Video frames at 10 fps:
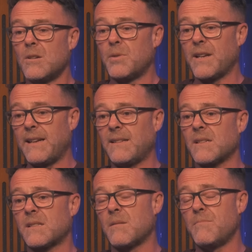But I think
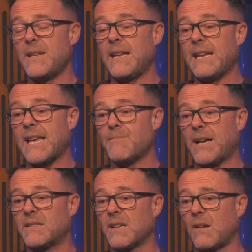this, the minute he came
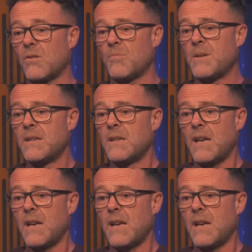back to the club...